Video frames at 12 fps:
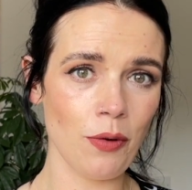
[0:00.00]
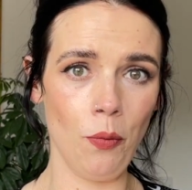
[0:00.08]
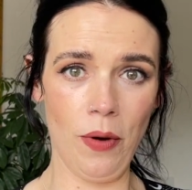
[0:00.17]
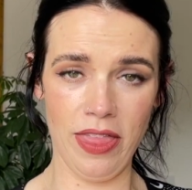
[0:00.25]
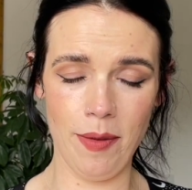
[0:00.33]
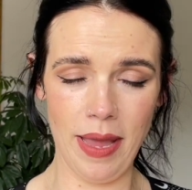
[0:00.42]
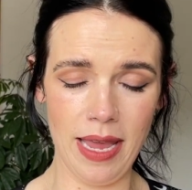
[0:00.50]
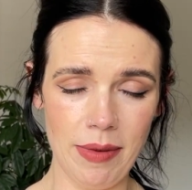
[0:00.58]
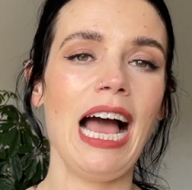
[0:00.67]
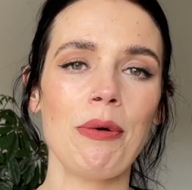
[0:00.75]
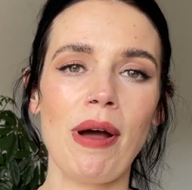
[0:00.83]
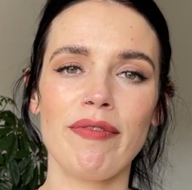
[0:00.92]
with a baby.
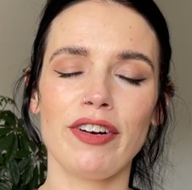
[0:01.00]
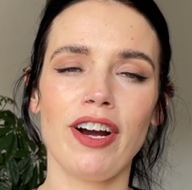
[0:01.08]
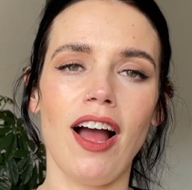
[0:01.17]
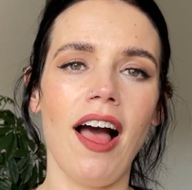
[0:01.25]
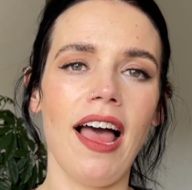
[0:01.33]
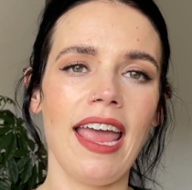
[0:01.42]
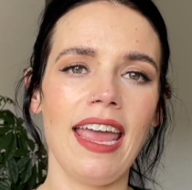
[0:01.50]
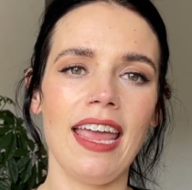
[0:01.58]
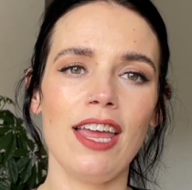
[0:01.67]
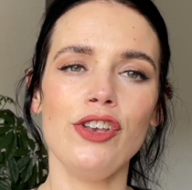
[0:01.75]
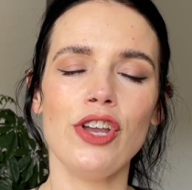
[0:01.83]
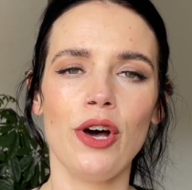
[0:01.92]
However, I
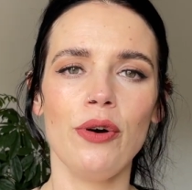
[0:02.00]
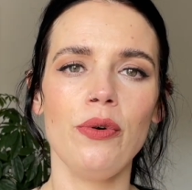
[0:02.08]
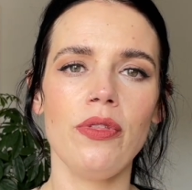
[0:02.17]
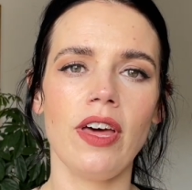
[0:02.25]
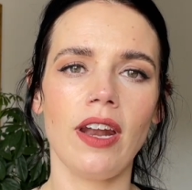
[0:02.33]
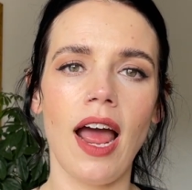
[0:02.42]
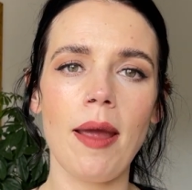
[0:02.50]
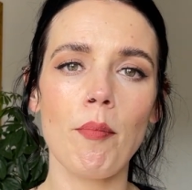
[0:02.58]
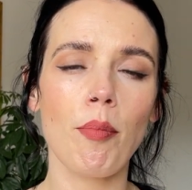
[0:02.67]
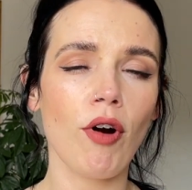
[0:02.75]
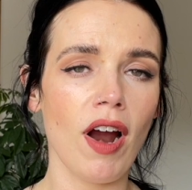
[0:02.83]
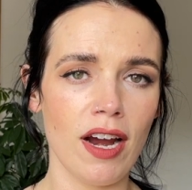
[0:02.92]
know that I'm
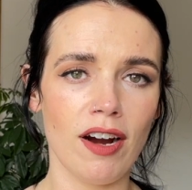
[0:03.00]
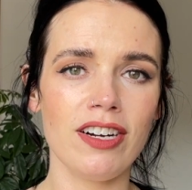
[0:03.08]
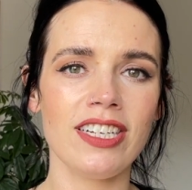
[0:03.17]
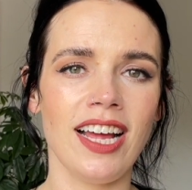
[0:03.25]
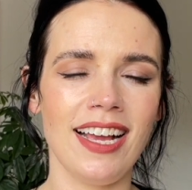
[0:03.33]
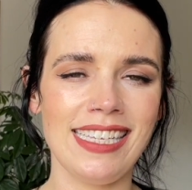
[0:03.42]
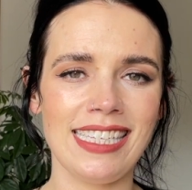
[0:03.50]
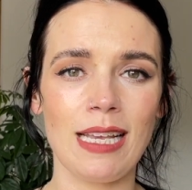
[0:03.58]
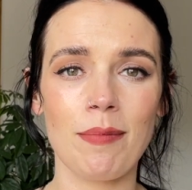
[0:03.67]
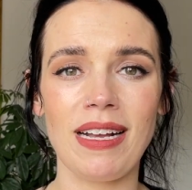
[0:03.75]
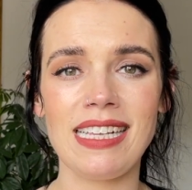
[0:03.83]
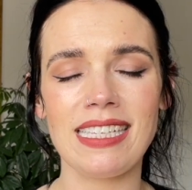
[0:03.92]
prioritizing
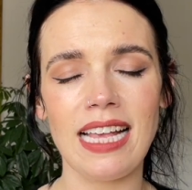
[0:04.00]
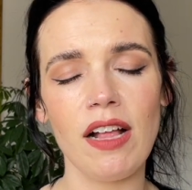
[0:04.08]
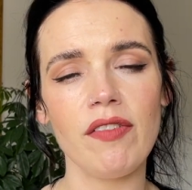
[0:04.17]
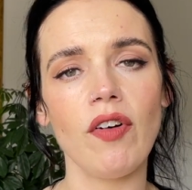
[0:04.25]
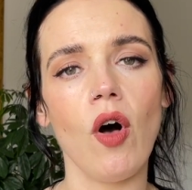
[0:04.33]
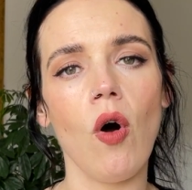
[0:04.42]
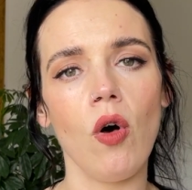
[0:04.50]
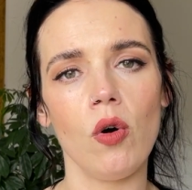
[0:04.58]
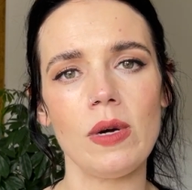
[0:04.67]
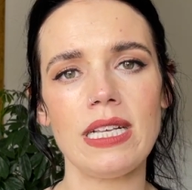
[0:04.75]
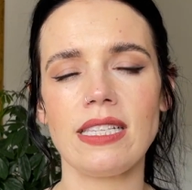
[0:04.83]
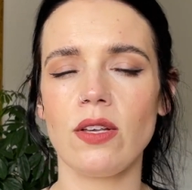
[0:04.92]
myself
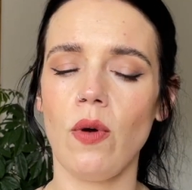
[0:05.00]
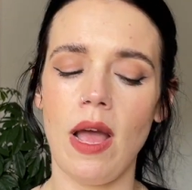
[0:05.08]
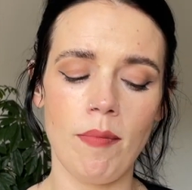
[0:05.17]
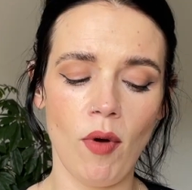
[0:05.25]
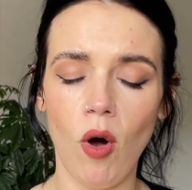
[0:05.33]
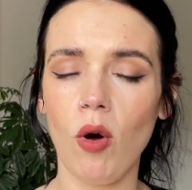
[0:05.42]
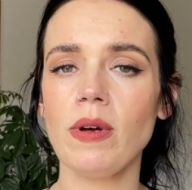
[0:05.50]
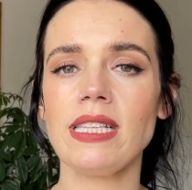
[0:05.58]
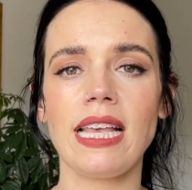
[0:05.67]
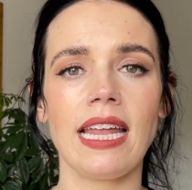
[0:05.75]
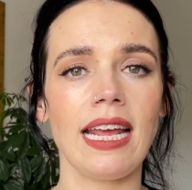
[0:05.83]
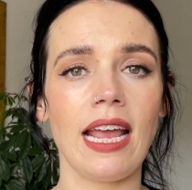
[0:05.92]
always, so I'm always
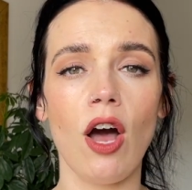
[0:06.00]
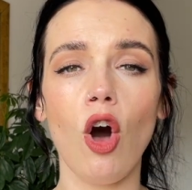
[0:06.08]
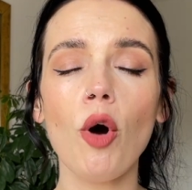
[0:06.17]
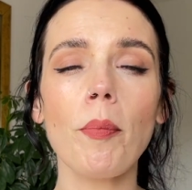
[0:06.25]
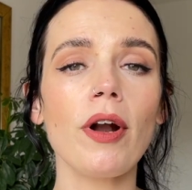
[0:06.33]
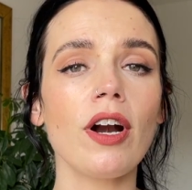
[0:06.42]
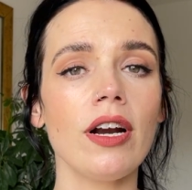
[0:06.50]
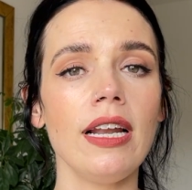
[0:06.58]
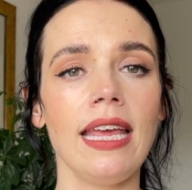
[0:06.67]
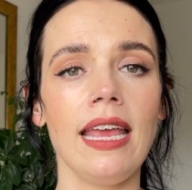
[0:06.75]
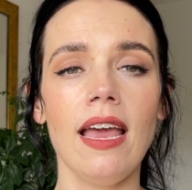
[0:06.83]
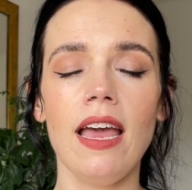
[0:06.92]
getting up
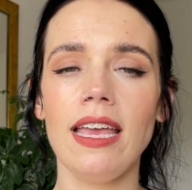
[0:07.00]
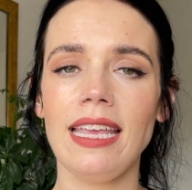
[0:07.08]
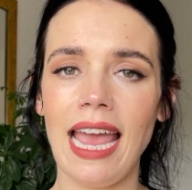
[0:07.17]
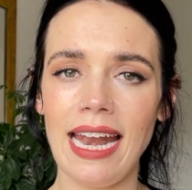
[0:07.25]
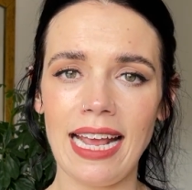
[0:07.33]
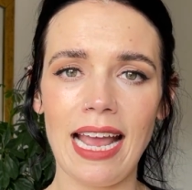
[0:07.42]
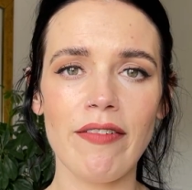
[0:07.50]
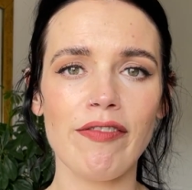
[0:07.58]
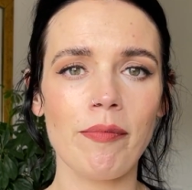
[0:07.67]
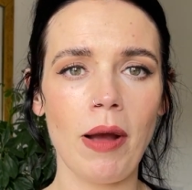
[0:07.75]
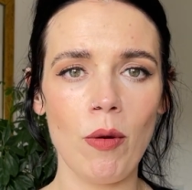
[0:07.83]
early, getting out for my